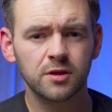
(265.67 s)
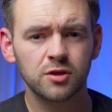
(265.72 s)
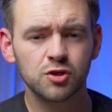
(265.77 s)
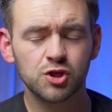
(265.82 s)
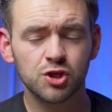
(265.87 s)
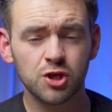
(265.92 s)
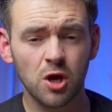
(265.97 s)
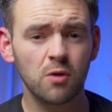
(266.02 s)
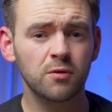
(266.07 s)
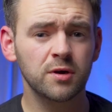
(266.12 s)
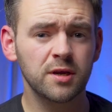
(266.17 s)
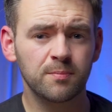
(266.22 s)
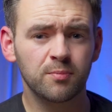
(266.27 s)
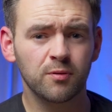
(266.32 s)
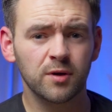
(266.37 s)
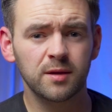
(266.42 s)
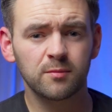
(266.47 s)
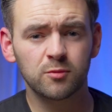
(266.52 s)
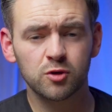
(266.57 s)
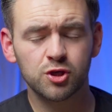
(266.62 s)
Sony
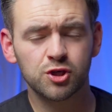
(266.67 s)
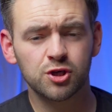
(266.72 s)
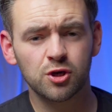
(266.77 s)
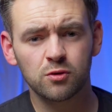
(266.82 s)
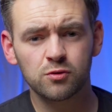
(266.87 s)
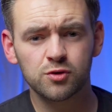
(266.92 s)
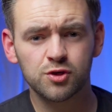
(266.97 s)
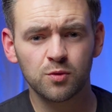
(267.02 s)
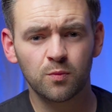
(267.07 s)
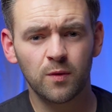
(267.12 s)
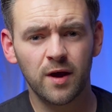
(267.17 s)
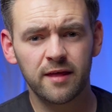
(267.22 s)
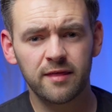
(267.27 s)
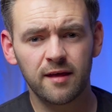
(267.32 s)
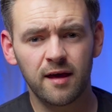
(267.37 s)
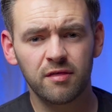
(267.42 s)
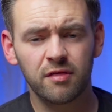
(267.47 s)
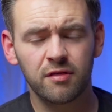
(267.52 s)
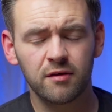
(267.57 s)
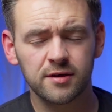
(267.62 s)
pretty much shows you where
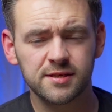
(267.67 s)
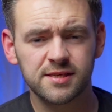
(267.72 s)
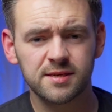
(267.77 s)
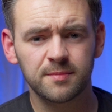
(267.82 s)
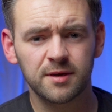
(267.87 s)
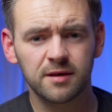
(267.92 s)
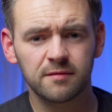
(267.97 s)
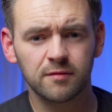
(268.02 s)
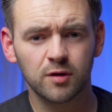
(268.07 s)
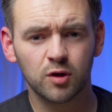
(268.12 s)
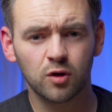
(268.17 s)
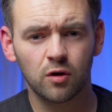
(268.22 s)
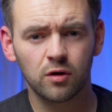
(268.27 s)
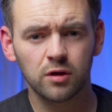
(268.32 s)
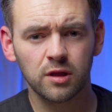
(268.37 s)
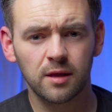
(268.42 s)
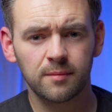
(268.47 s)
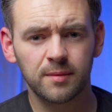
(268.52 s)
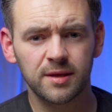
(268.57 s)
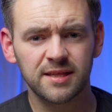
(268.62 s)
that 30-minute
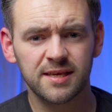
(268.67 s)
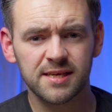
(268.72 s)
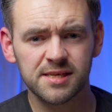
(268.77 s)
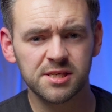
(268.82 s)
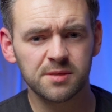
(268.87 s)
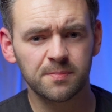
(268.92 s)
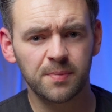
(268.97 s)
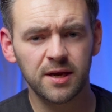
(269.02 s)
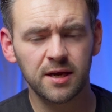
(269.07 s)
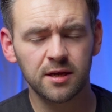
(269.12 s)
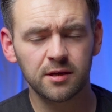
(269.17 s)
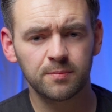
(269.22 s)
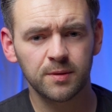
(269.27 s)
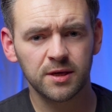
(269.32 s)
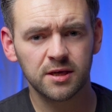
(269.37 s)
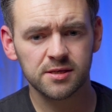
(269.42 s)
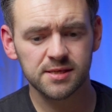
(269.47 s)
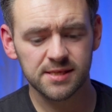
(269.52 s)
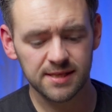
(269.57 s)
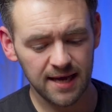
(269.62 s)
record limit disappeared,
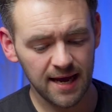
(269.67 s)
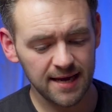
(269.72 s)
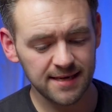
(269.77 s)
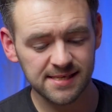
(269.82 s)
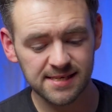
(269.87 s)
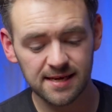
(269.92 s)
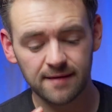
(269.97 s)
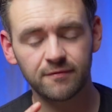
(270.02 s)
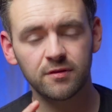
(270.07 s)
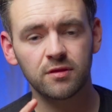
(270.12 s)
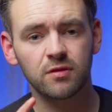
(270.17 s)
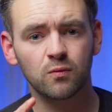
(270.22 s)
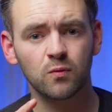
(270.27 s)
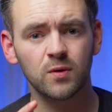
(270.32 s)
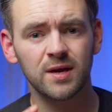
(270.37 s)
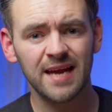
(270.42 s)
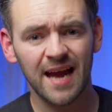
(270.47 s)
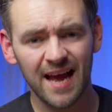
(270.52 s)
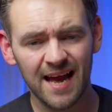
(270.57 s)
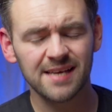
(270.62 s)
because the a7
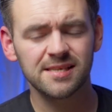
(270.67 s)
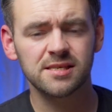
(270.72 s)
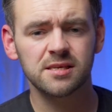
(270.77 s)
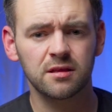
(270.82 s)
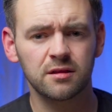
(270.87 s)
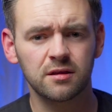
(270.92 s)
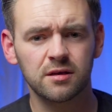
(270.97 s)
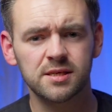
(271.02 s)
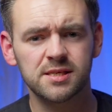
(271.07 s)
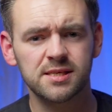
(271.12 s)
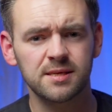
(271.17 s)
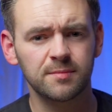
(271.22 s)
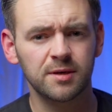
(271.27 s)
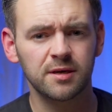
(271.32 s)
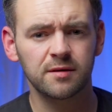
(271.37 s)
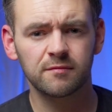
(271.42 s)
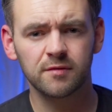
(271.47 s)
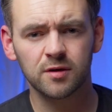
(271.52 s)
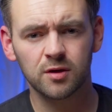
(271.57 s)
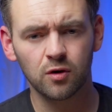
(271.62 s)
III has a
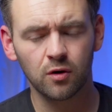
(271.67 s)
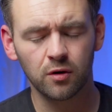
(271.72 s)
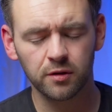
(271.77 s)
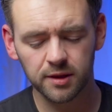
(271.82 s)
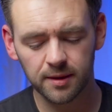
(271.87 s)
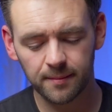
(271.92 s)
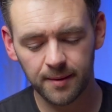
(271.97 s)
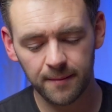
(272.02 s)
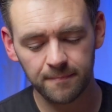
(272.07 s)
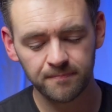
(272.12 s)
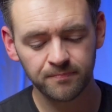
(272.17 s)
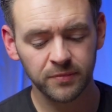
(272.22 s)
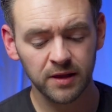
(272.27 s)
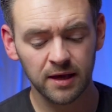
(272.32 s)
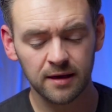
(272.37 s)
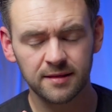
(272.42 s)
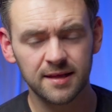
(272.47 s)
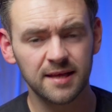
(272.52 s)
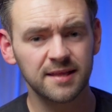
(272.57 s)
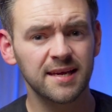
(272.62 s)
30-minute record limit,
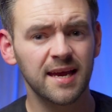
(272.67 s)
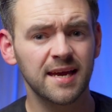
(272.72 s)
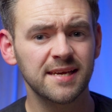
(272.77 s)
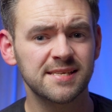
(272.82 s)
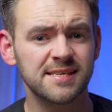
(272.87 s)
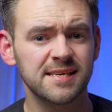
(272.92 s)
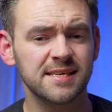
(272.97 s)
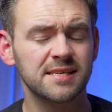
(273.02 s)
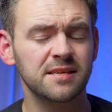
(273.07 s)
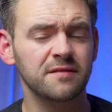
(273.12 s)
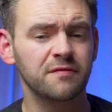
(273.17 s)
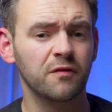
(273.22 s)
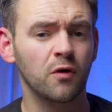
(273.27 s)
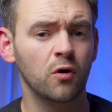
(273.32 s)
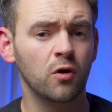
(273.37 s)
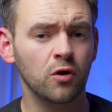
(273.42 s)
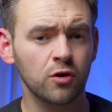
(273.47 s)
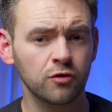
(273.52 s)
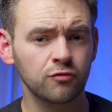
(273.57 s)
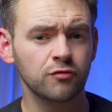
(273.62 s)
then the
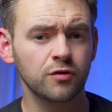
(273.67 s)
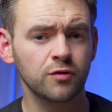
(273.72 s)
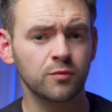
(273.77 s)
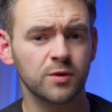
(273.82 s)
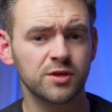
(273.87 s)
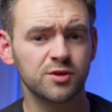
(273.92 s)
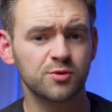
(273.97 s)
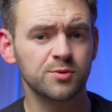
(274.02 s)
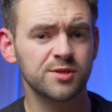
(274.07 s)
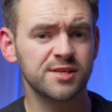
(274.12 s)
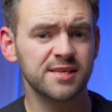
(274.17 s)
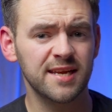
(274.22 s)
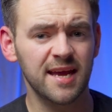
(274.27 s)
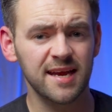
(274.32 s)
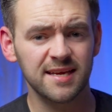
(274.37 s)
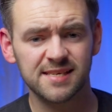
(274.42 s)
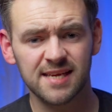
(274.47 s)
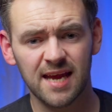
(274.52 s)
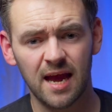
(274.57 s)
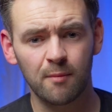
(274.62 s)
a6400, which was the
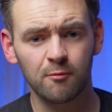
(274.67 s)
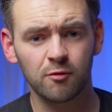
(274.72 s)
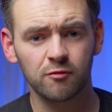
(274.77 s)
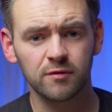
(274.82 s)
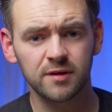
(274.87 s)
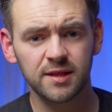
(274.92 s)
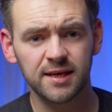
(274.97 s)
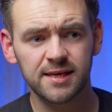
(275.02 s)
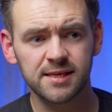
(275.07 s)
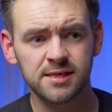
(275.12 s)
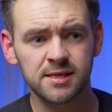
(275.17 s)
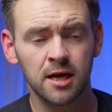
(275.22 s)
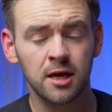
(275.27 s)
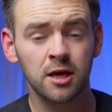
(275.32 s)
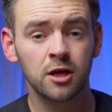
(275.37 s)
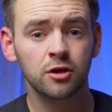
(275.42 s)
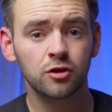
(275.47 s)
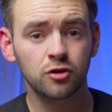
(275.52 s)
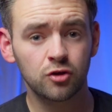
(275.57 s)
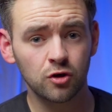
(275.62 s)
next camera released,
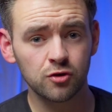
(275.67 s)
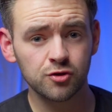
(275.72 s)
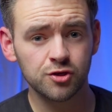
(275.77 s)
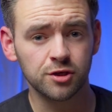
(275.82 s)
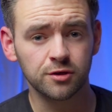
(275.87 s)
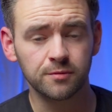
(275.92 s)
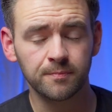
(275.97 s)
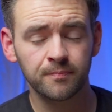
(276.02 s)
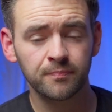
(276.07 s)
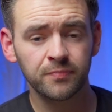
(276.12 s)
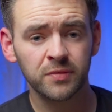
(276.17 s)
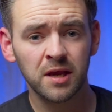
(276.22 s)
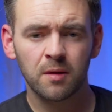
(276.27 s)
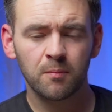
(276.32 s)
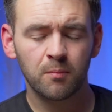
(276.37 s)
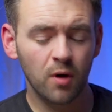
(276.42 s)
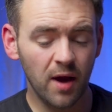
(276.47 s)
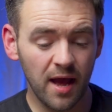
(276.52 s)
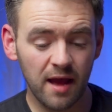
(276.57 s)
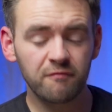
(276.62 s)
doesn't.
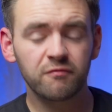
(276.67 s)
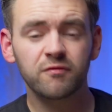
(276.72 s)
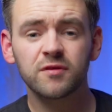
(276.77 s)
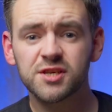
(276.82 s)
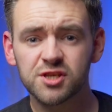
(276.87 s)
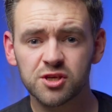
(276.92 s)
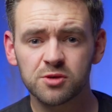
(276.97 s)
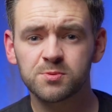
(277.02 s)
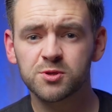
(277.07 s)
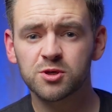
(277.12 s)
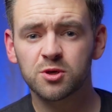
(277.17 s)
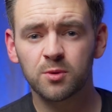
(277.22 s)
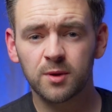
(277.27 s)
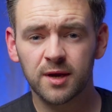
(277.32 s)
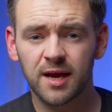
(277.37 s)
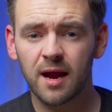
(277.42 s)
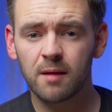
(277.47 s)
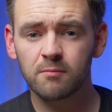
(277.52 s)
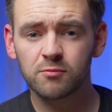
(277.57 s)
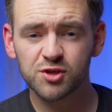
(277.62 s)
But every
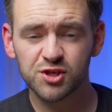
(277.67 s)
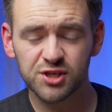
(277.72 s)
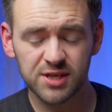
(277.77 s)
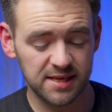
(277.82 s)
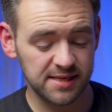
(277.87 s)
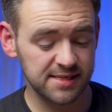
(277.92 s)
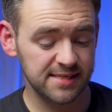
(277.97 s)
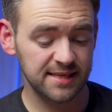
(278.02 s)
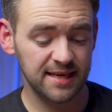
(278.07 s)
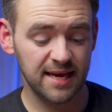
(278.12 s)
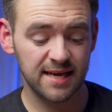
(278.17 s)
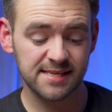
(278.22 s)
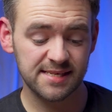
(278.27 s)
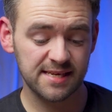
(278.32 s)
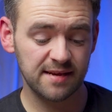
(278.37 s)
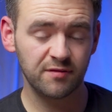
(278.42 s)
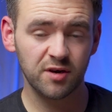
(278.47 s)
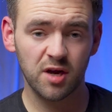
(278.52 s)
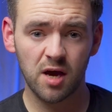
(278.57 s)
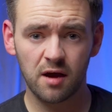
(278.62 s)
subsequent camera since, the
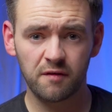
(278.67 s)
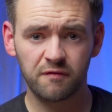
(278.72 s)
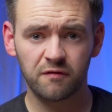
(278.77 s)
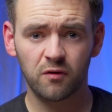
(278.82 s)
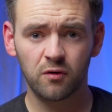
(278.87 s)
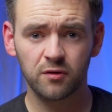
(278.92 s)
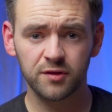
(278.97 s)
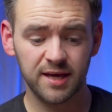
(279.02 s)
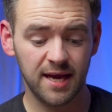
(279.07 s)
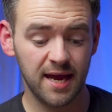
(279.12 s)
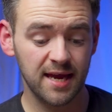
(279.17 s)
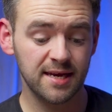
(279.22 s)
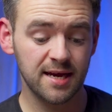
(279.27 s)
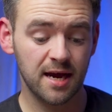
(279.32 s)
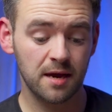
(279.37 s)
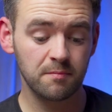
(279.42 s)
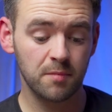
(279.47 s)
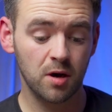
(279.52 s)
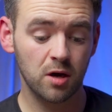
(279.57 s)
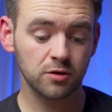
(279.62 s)
a7 R4, the
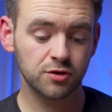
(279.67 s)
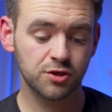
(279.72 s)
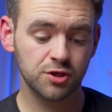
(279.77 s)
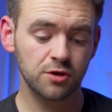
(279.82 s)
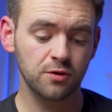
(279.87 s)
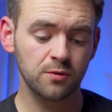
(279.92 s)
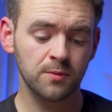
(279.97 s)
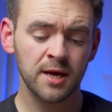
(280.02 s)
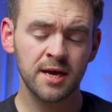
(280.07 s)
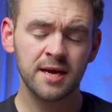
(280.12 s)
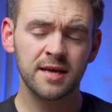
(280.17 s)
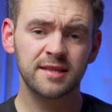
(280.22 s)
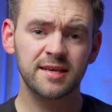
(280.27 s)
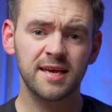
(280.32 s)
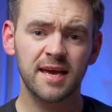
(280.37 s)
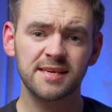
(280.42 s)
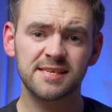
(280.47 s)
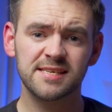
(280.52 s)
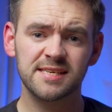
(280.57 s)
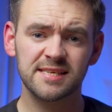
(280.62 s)
a9 Mark II,
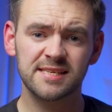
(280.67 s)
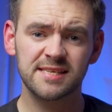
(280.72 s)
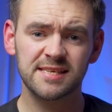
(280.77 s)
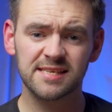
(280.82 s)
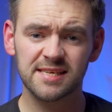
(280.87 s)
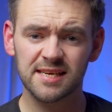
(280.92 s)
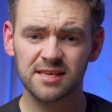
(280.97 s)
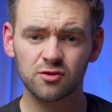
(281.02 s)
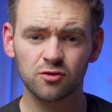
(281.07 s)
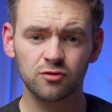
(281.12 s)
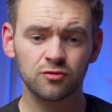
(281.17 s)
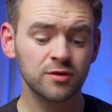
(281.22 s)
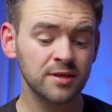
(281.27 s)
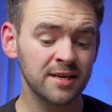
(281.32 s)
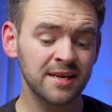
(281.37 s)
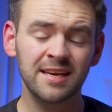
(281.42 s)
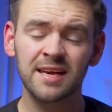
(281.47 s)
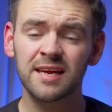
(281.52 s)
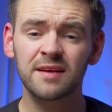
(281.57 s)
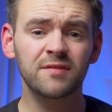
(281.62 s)
the
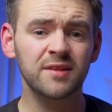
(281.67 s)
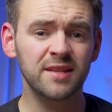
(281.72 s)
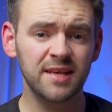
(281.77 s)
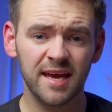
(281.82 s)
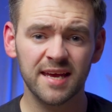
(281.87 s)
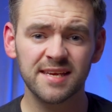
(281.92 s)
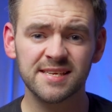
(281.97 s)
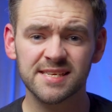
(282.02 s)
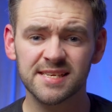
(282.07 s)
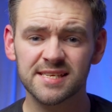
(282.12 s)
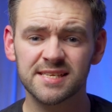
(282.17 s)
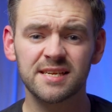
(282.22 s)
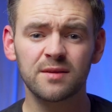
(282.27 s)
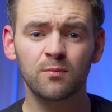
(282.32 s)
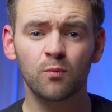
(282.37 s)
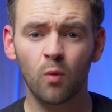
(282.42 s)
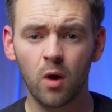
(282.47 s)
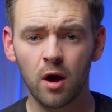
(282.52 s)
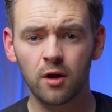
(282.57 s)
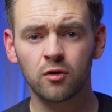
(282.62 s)
a6600, and even the
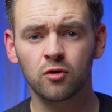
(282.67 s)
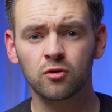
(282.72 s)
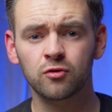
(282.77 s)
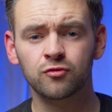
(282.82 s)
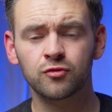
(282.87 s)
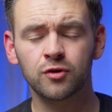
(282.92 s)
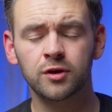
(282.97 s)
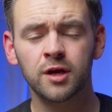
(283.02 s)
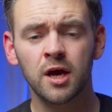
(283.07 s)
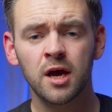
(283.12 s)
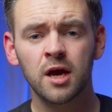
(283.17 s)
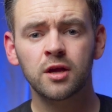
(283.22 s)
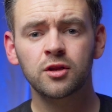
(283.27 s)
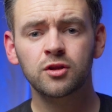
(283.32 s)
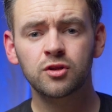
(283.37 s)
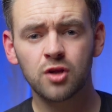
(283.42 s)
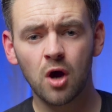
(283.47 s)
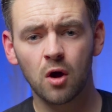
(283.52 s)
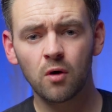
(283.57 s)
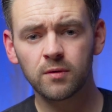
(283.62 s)
a6100,
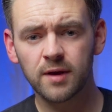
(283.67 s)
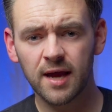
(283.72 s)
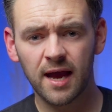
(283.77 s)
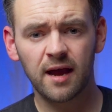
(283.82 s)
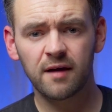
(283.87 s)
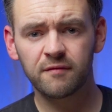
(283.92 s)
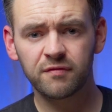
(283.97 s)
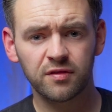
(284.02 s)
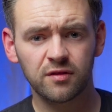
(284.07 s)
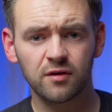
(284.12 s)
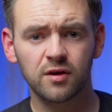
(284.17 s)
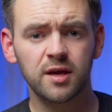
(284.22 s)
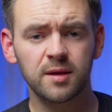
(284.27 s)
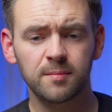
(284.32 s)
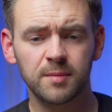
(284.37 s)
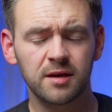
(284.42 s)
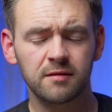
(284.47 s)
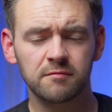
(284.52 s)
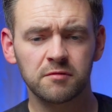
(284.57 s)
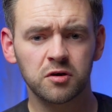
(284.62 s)
don't have
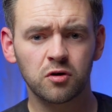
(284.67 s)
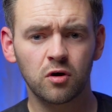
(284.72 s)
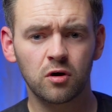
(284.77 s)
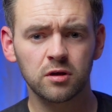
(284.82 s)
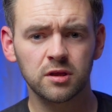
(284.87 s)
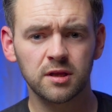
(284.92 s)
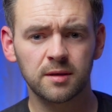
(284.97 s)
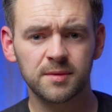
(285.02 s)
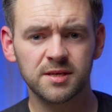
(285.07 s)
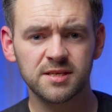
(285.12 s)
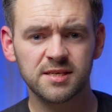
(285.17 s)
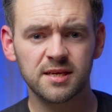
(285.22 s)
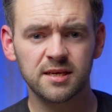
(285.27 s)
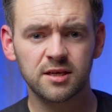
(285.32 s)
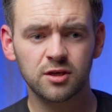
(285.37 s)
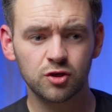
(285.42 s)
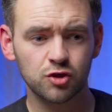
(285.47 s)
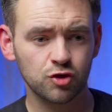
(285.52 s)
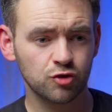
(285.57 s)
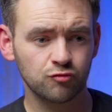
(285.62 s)
30-minute record limits, so you
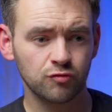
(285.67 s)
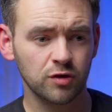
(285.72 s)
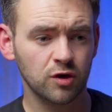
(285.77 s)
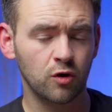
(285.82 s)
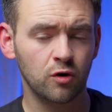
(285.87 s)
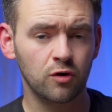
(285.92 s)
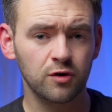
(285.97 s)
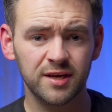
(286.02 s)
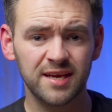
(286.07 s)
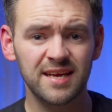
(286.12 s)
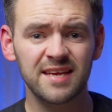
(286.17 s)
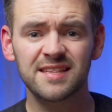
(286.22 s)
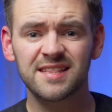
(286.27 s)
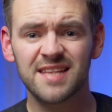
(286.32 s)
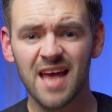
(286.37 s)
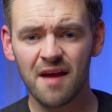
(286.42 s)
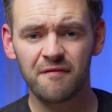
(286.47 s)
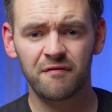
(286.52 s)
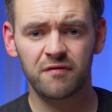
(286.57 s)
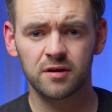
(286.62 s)
can just record
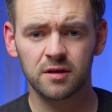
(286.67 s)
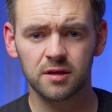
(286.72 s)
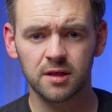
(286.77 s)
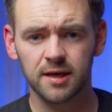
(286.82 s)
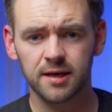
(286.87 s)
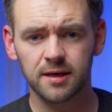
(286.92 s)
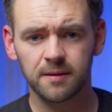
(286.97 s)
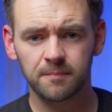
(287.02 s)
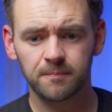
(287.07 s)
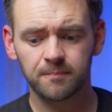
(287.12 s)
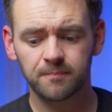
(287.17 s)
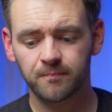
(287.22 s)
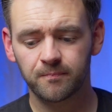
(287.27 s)
indefinitely.